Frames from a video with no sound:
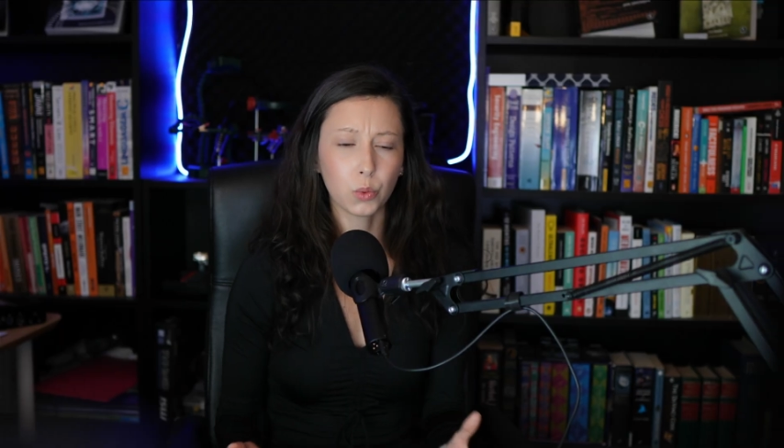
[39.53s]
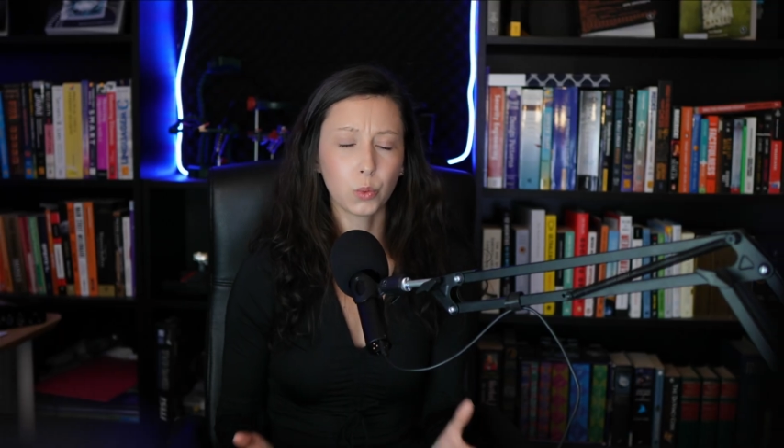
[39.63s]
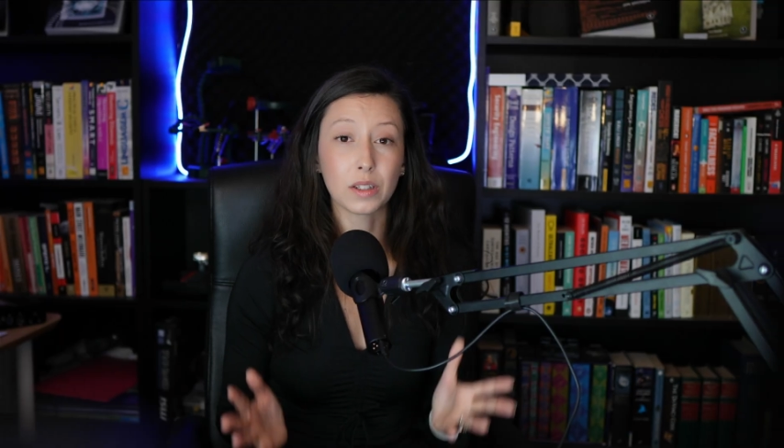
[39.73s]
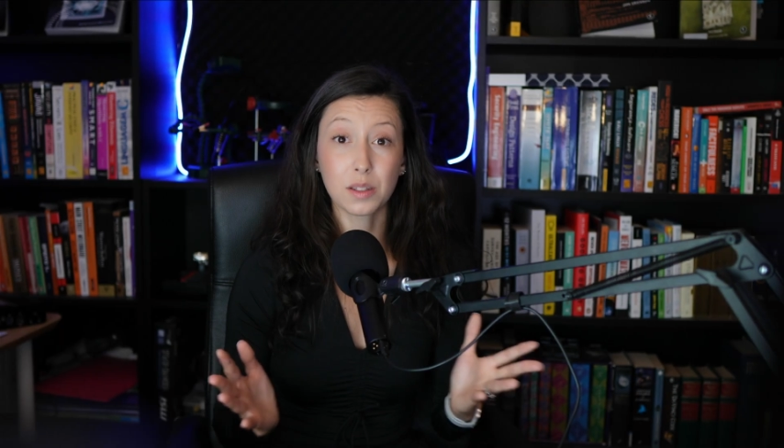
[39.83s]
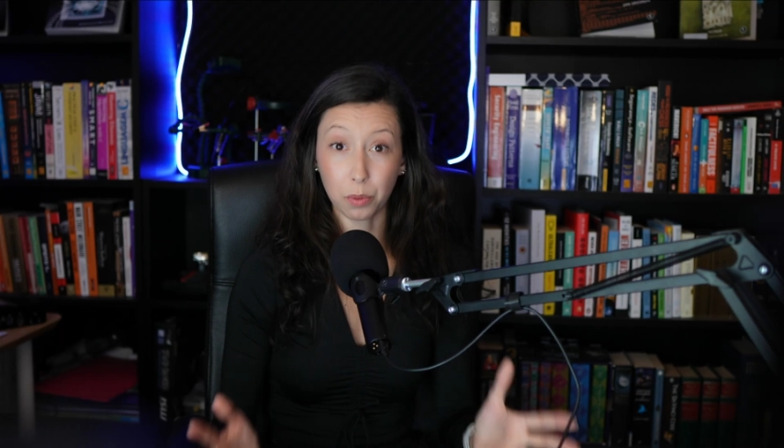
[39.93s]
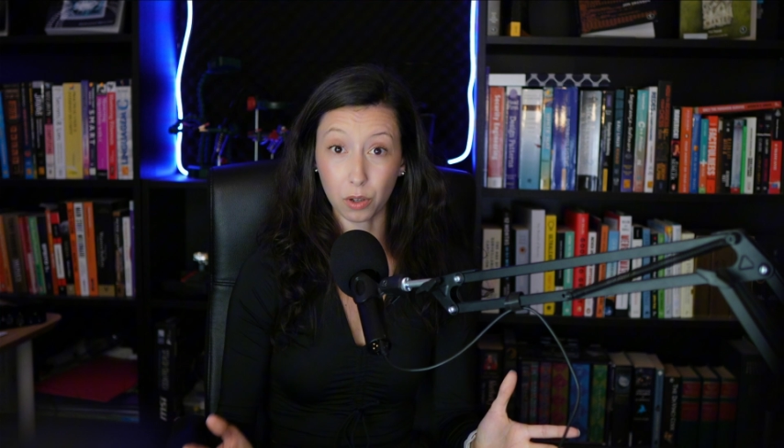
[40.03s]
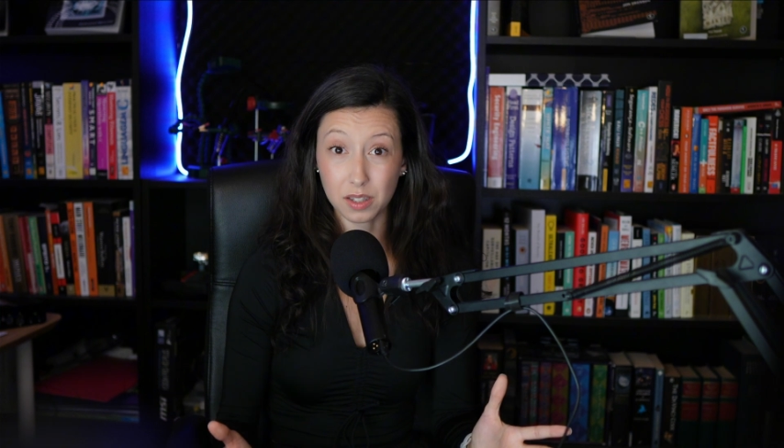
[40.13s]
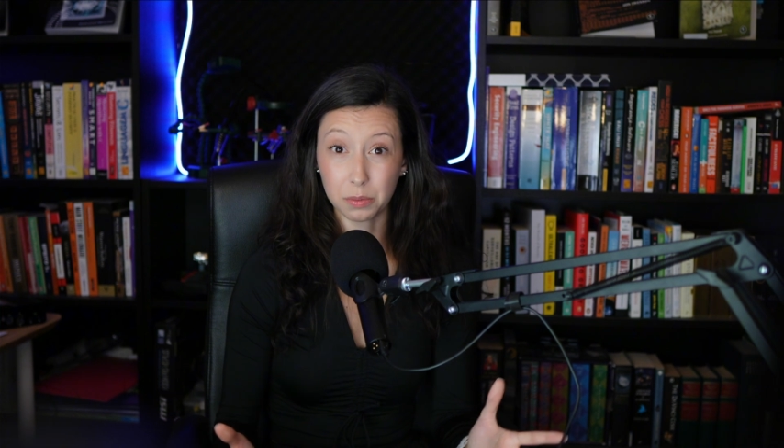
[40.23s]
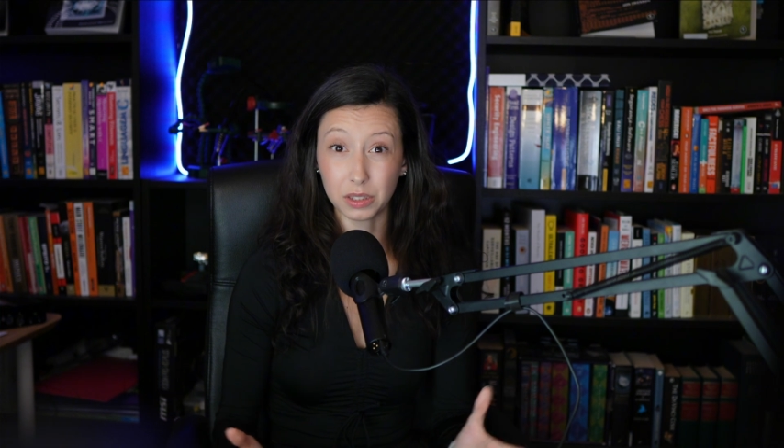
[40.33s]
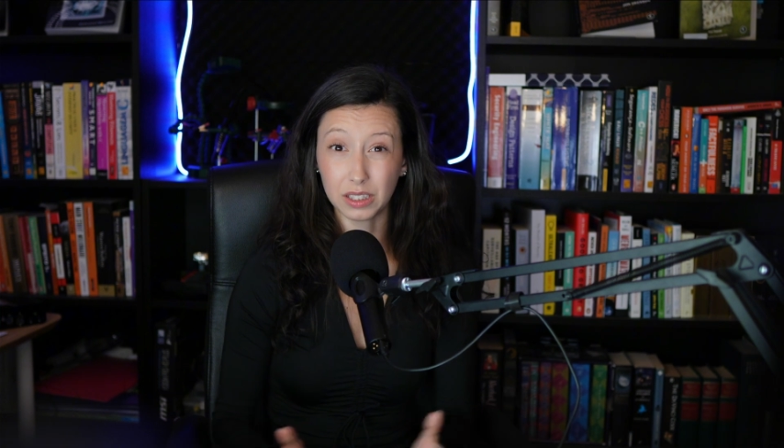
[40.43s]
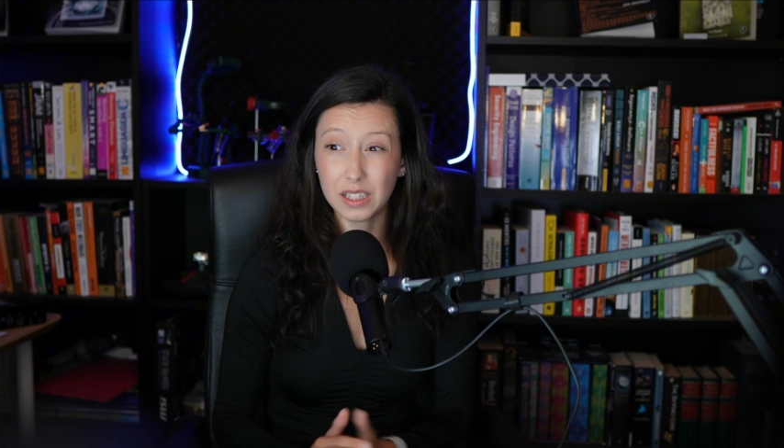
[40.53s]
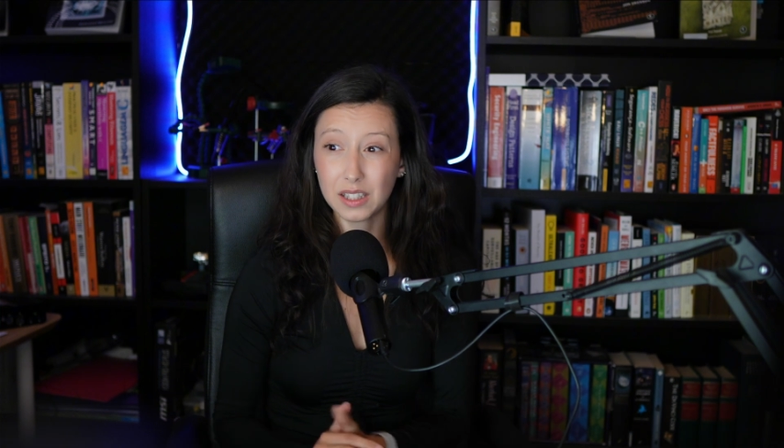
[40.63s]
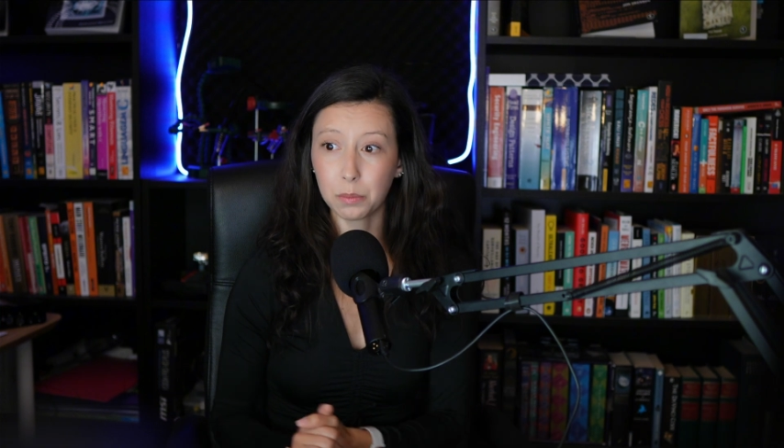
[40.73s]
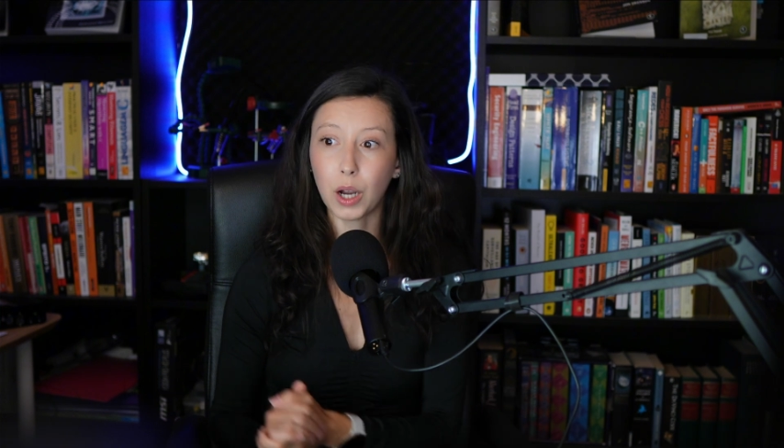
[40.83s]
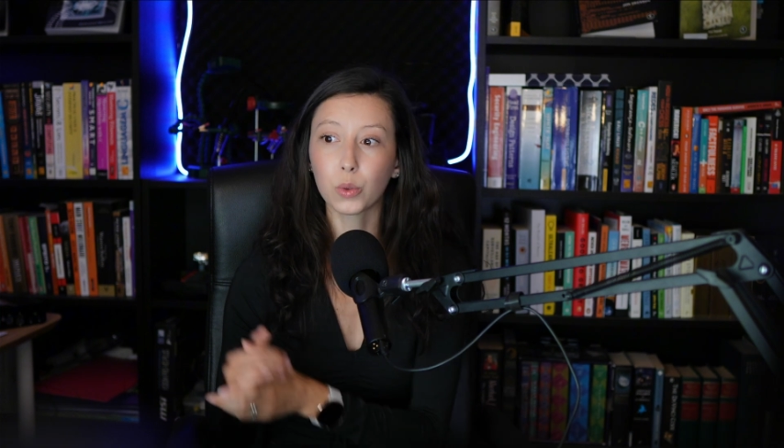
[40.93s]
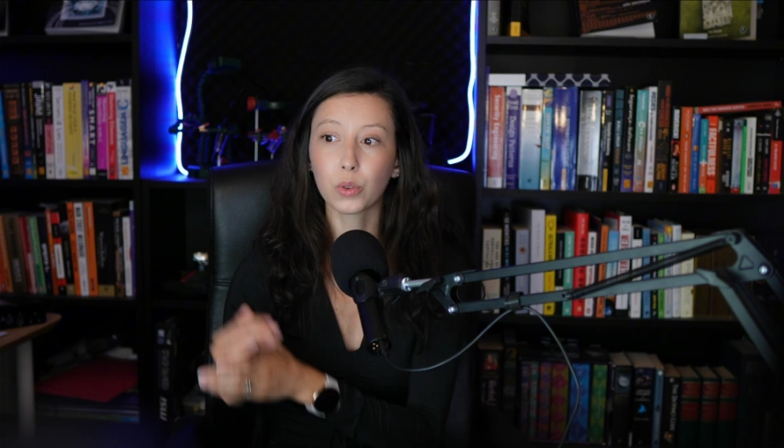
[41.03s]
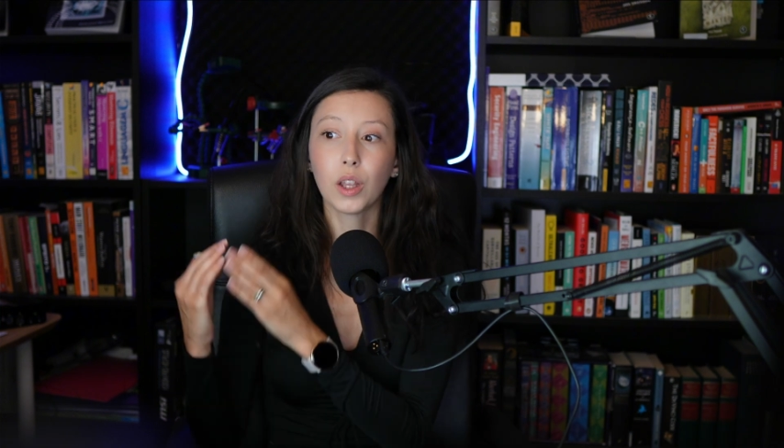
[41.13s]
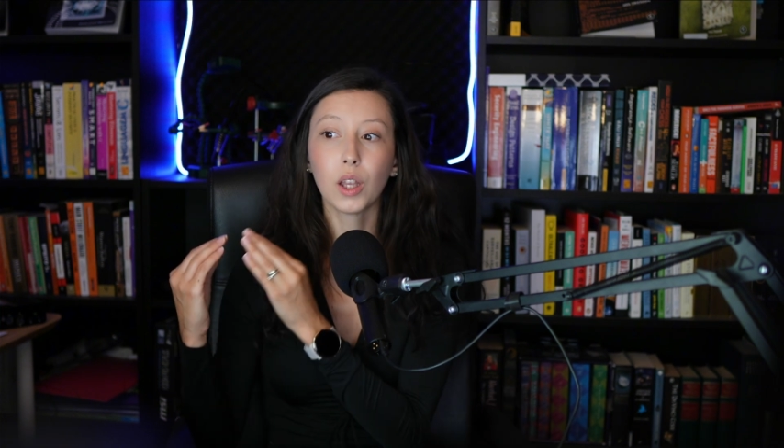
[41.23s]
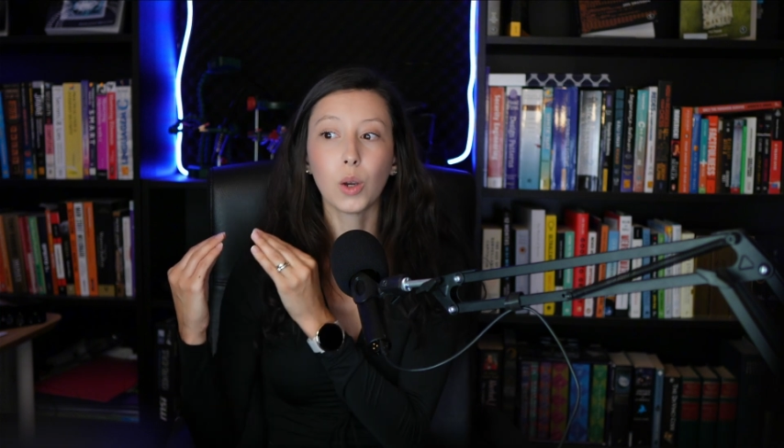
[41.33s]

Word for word: what's possible, it's about